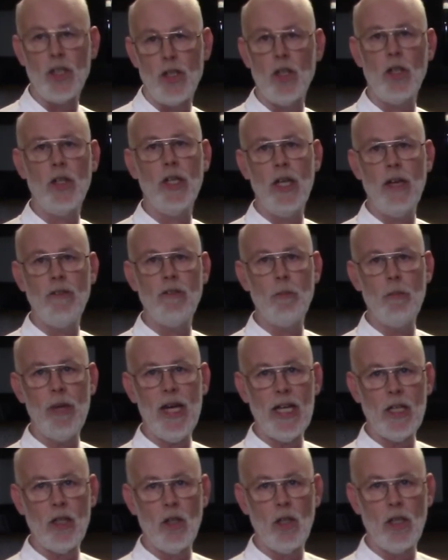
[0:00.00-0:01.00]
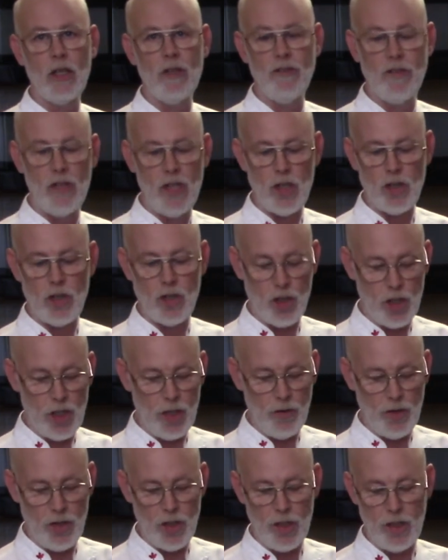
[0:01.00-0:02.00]
turn the oven back on to finish the
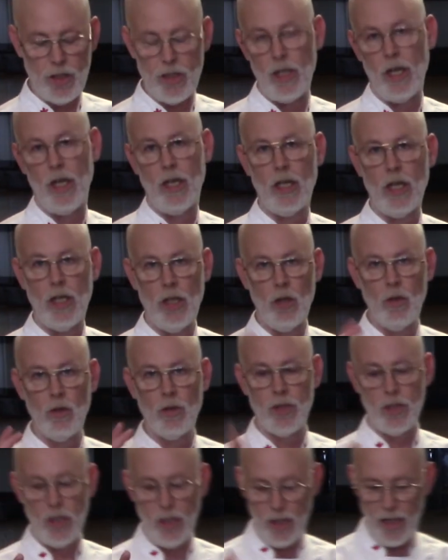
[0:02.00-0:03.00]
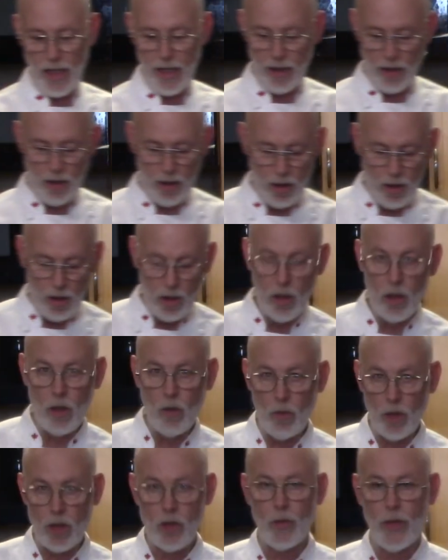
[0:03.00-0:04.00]
cherry cheesecake. And you'll see that
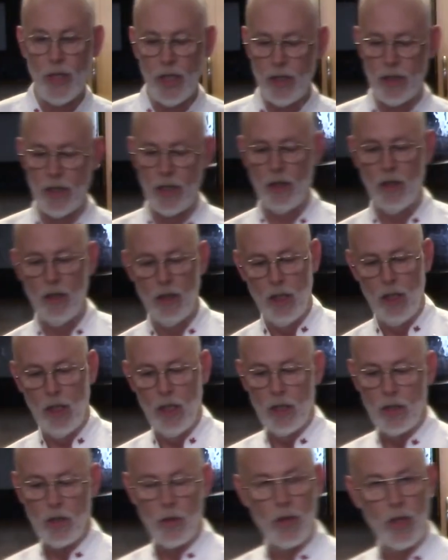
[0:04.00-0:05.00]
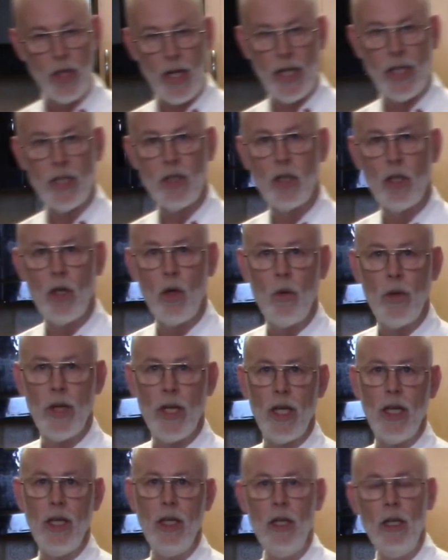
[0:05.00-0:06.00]
once we get there. So the cakes are going
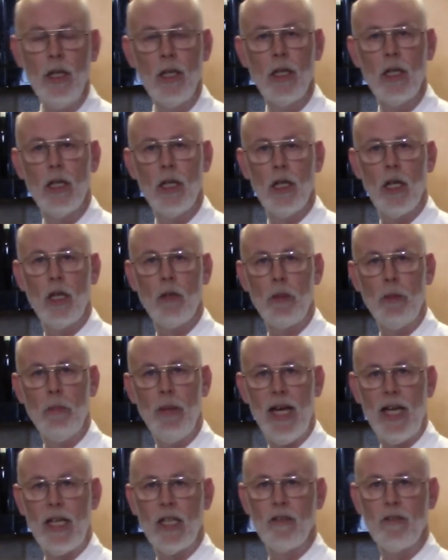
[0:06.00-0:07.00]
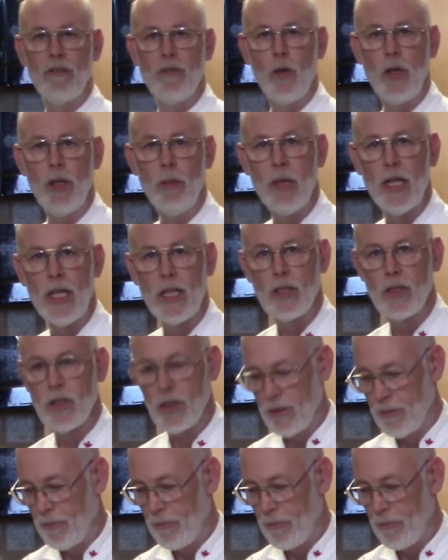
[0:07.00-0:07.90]
in. I'll be back in 40 minutes.